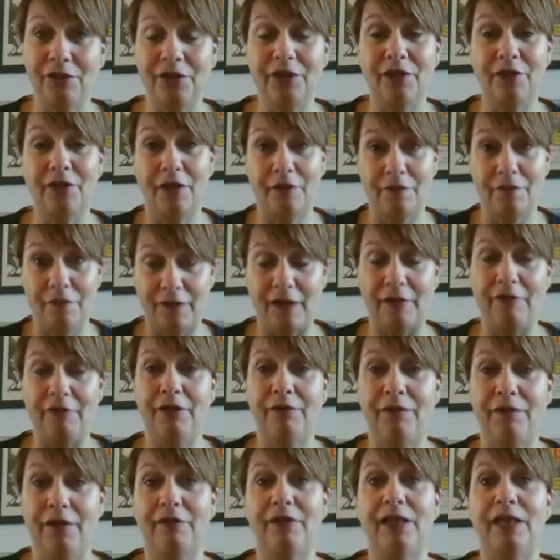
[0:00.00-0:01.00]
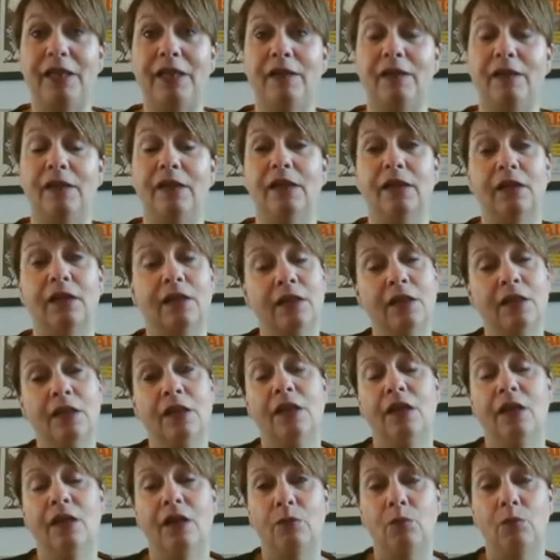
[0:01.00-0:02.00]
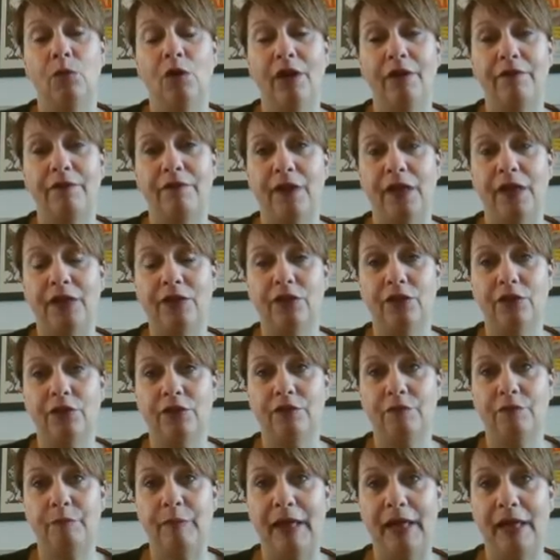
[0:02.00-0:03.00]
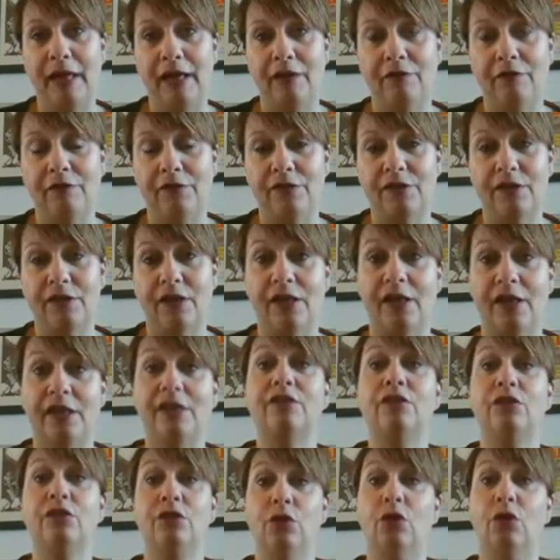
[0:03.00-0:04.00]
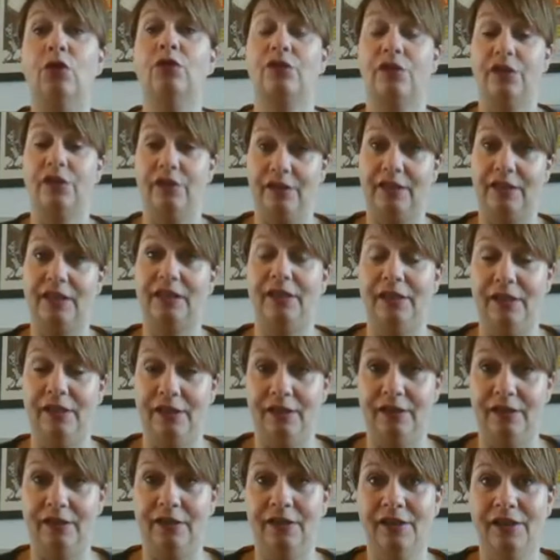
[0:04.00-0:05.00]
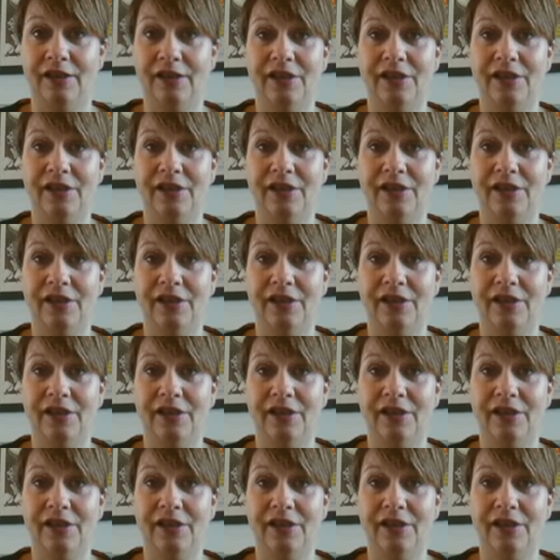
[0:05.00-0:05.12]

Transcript: You know, they're very, very clear. And what I find a lot of parents are is not as clear.